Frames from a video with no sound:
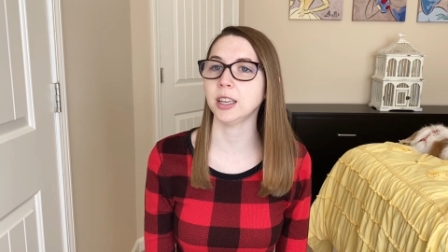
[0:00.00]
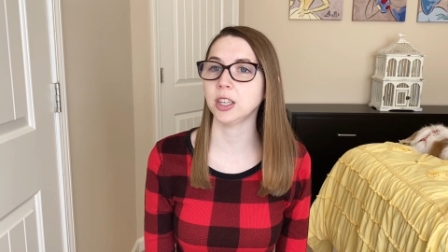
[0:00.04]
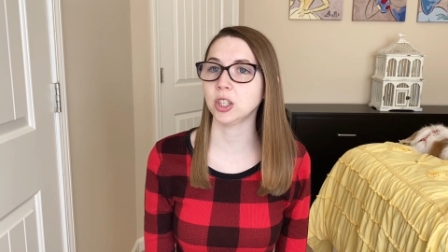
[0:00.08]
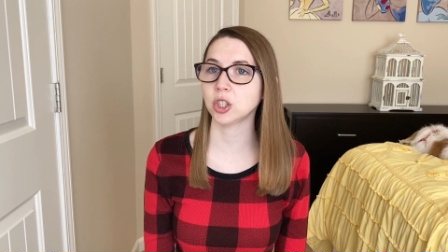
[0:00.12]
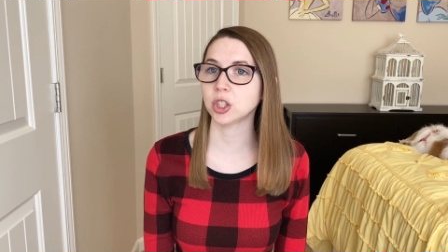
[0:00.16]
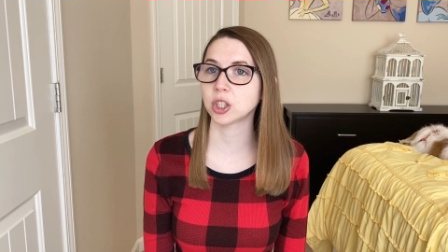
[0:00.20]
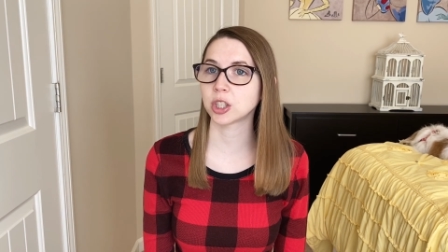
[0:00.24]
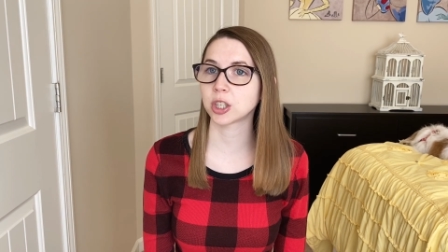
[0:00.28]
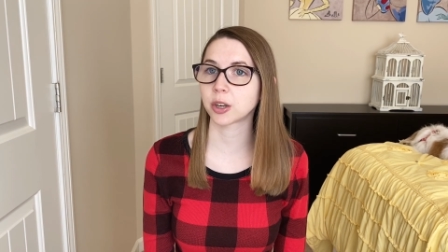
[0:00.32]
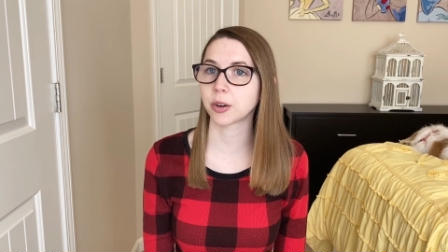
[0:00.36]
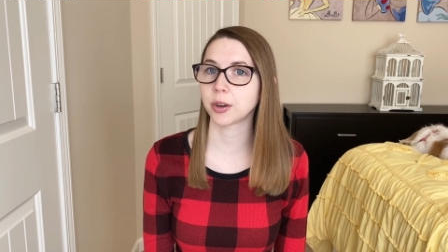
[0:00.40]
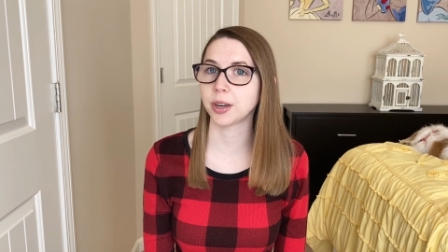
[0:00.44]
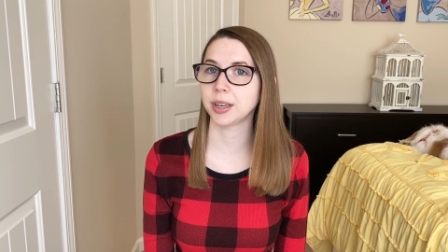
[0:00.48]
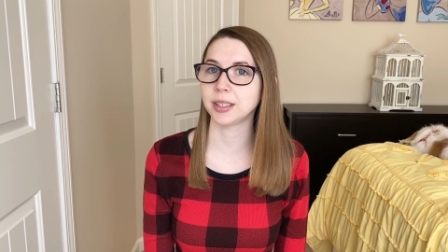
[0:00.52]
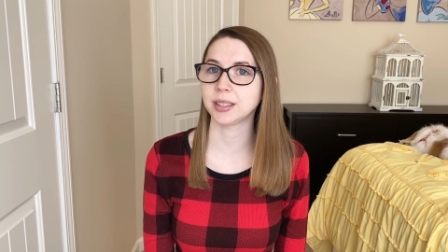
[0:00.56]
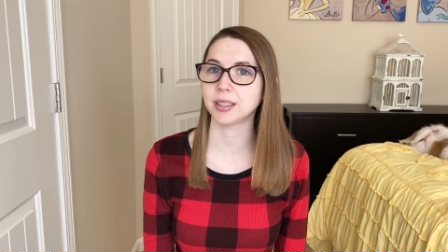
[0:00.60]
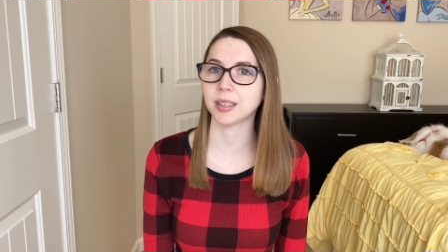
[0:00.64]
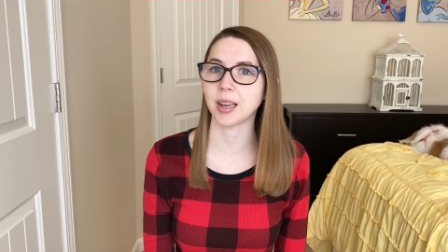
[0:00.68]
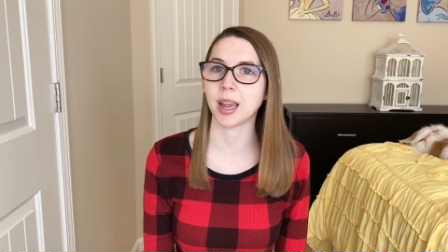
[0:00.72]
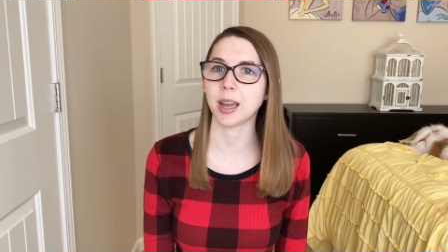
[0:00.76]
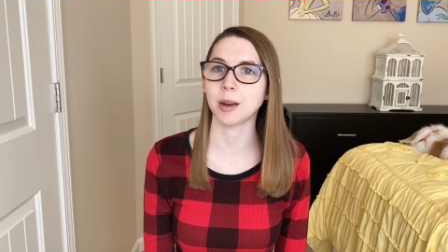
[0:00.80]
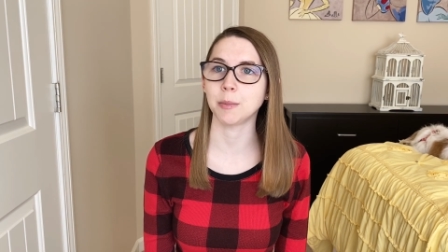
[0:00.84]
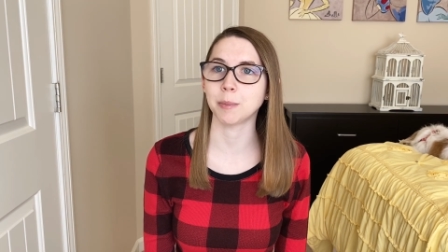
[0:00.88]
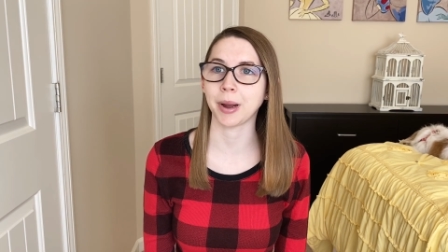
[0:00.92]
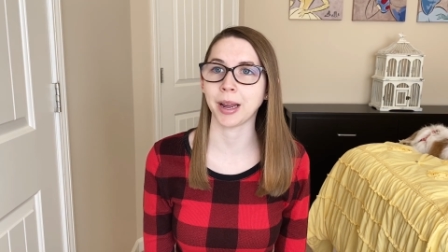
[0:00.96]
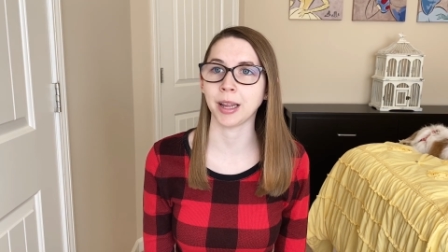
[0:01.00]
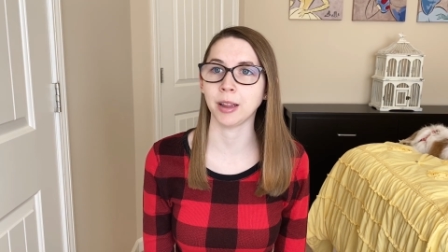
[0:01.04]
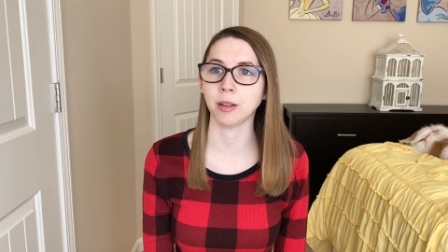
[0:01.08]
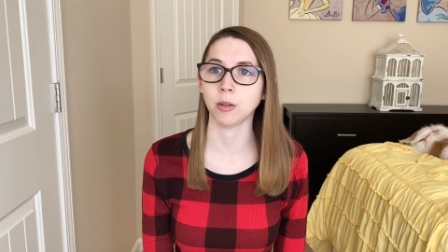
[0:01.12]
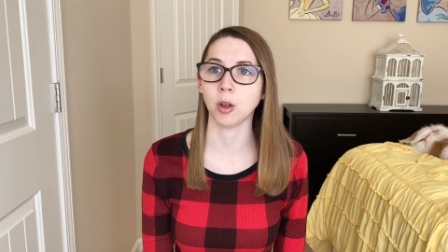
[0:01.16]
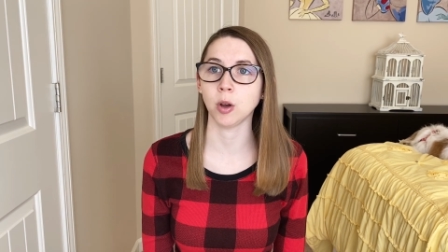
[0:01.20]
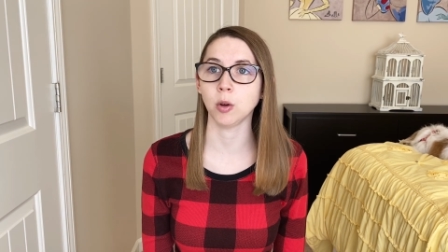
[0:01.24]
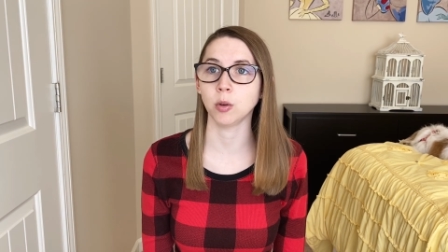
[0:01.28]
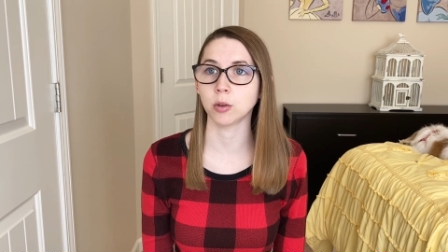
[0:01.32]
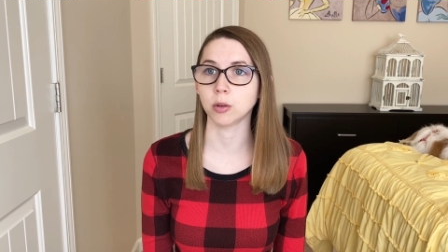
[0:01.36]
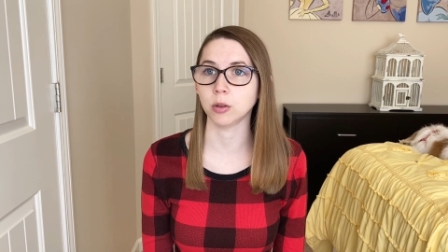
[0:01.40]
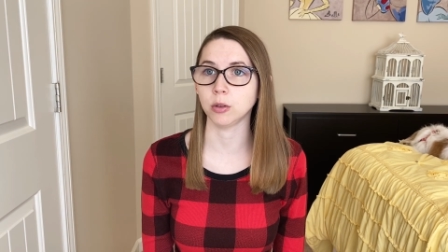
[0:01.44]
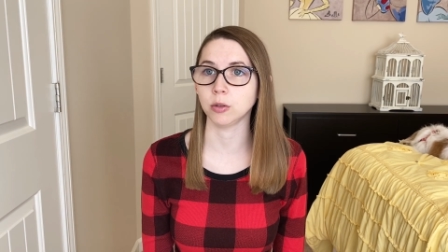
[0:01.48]
insurance and my
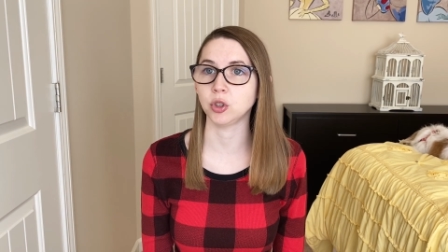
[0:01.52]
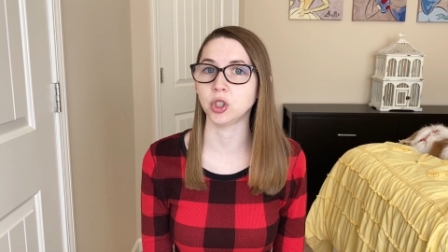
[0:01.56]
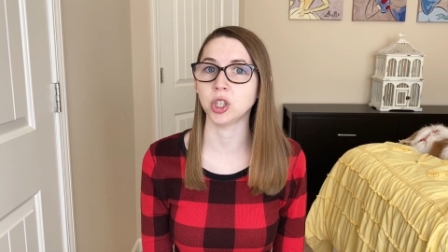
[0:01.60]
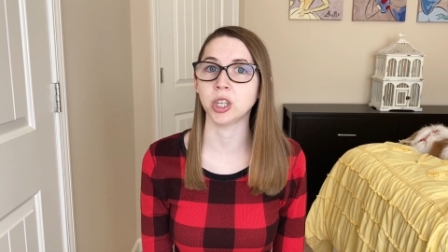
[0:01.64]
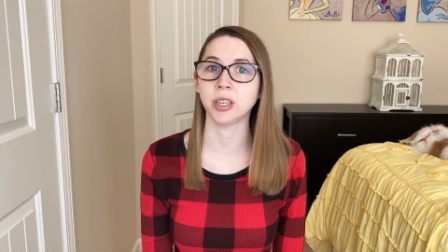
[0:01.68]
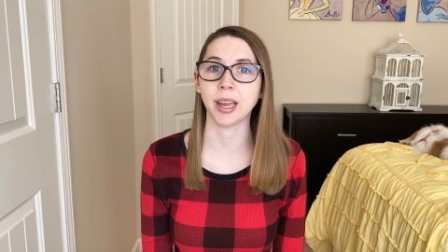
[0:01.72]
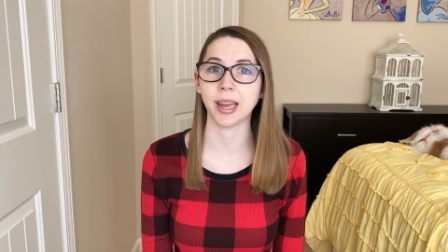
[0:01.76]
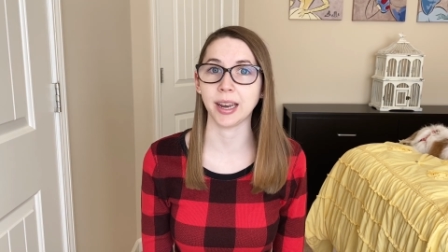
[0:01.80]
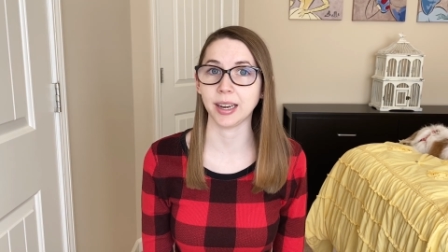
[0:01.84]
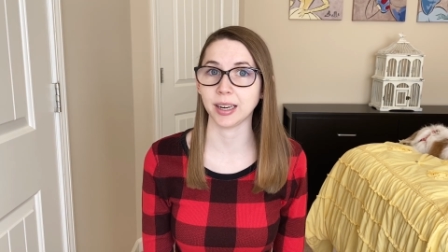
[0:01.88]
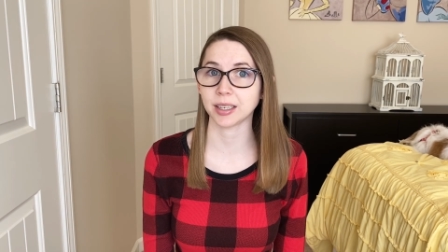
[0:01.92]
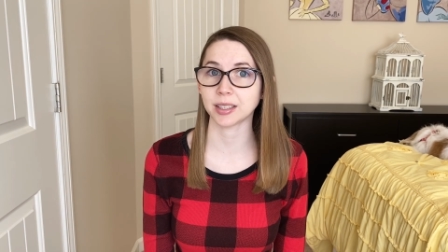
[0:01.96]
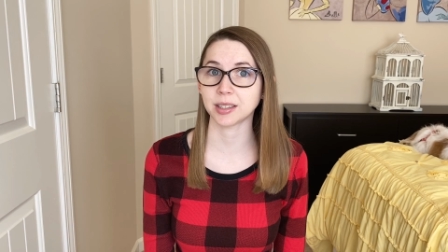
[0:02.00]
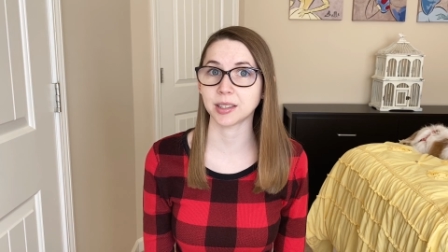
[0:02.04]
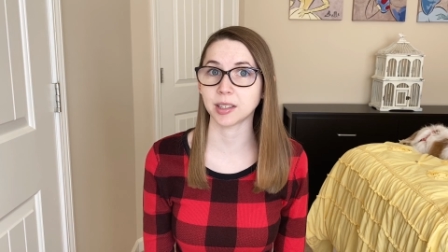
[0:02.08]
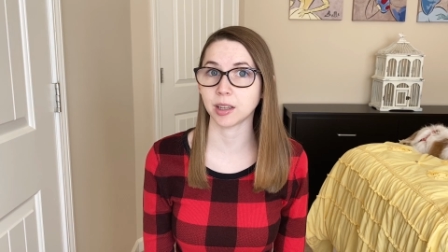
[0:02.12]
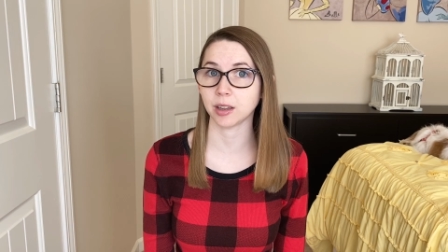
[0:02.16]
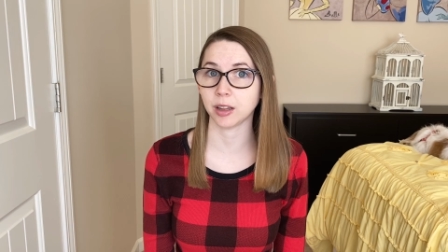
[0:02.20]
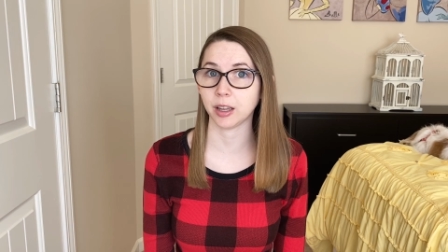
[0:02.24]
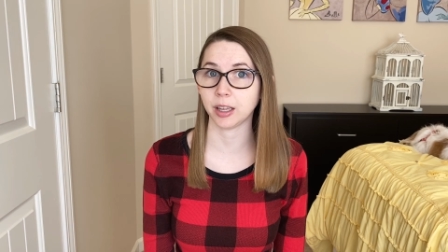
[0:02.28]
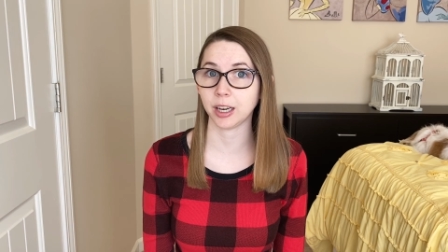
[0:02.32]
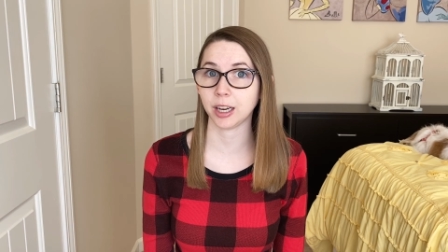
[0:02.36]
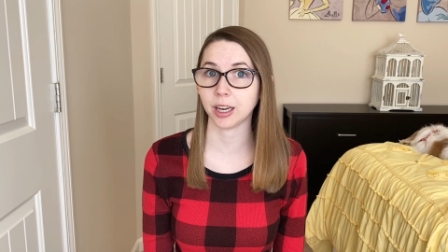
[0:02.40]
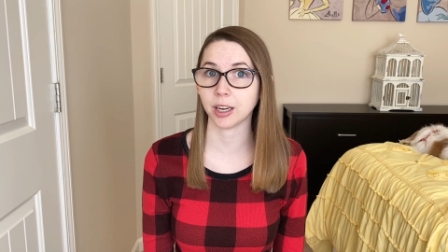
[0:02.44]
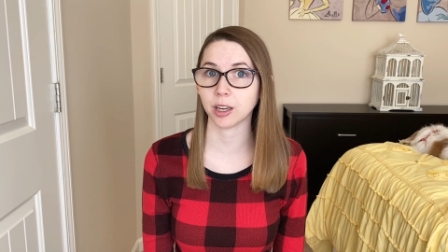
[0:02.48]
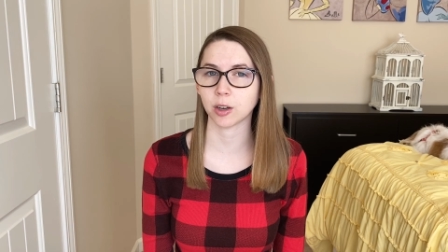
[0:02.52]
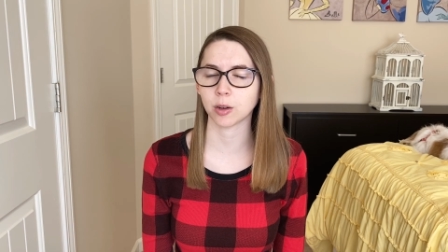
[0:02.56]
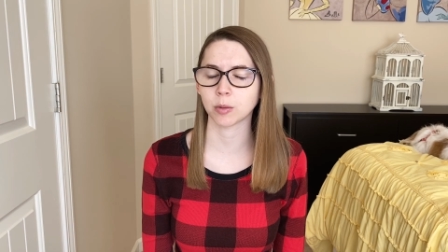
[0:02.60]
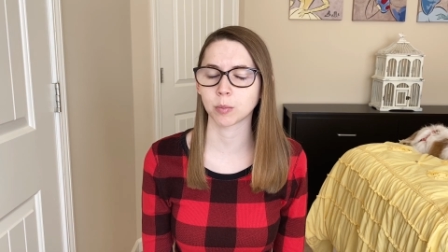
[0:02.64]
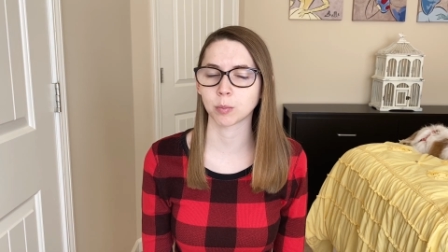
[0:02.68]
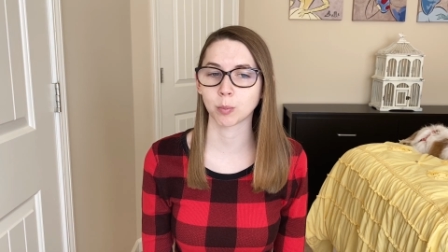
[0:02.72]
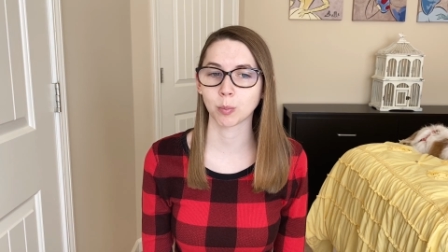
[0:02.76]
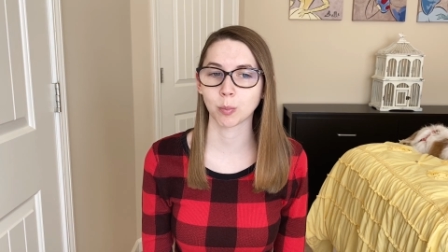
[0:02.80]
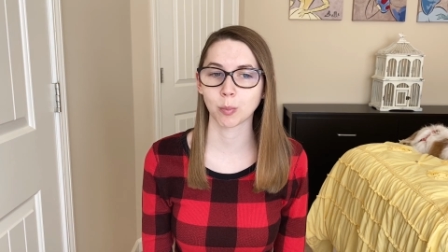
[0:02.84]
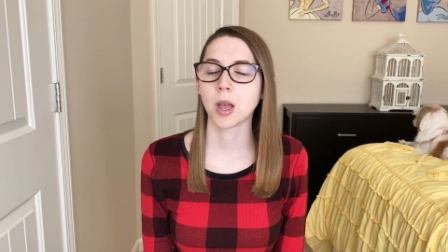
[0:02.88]
local genetics clinic.